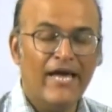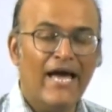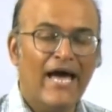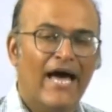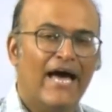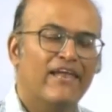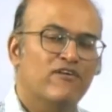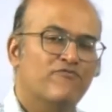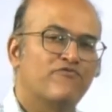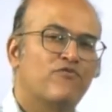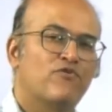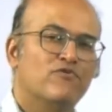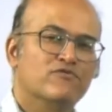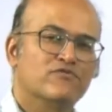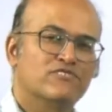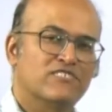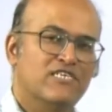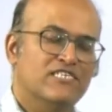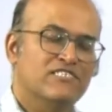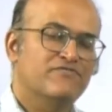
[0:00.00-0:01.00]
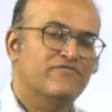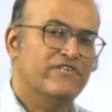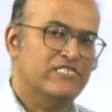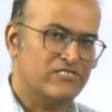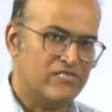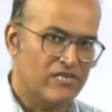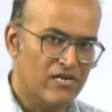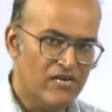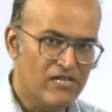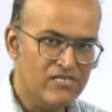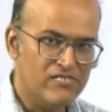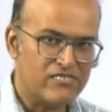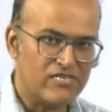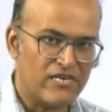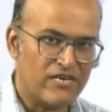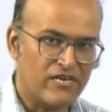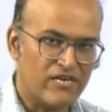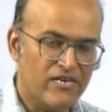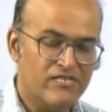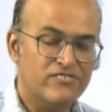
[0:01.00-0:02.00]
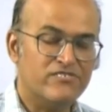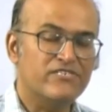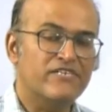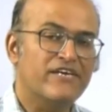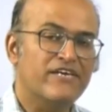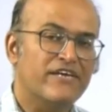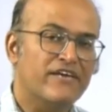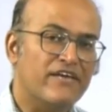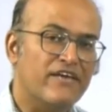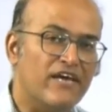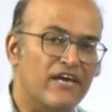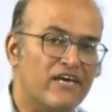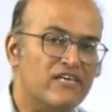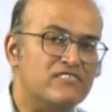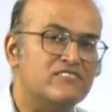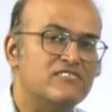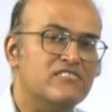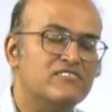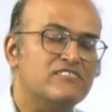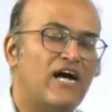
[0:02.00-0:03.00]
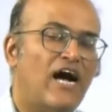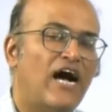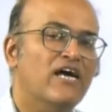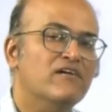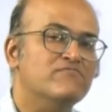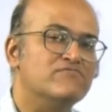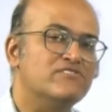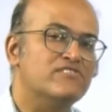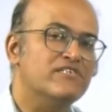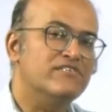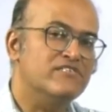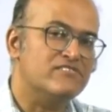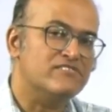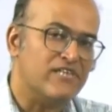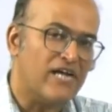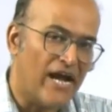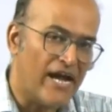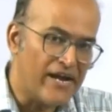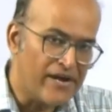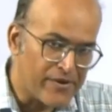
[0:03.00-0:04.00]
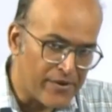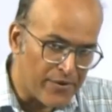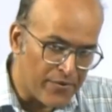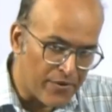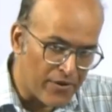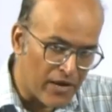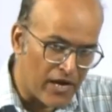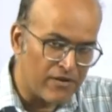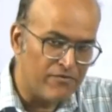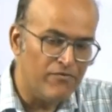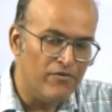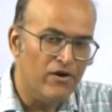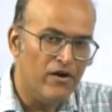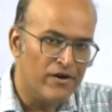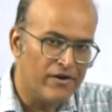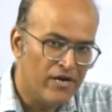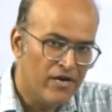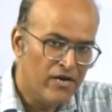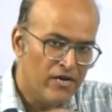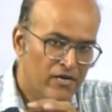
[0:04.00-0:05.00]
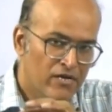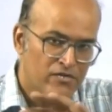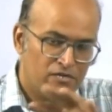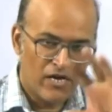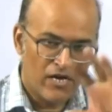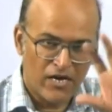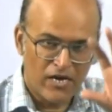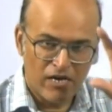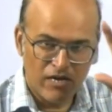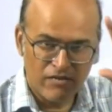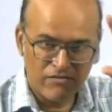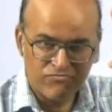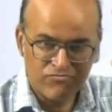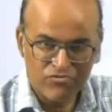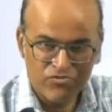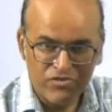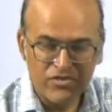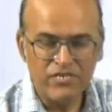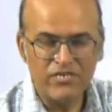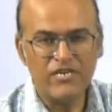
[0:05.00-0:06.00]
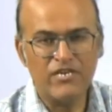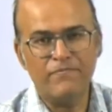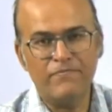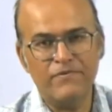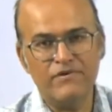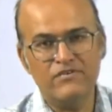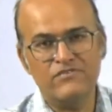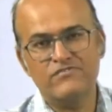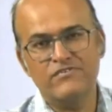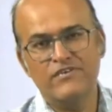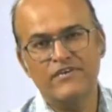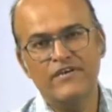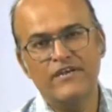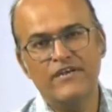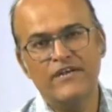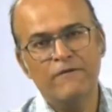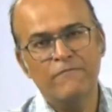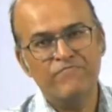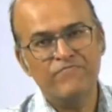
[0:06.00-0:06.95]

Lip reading: And of course, as far as girls are concerned, in case these I.I.Ms they decide to convert 30%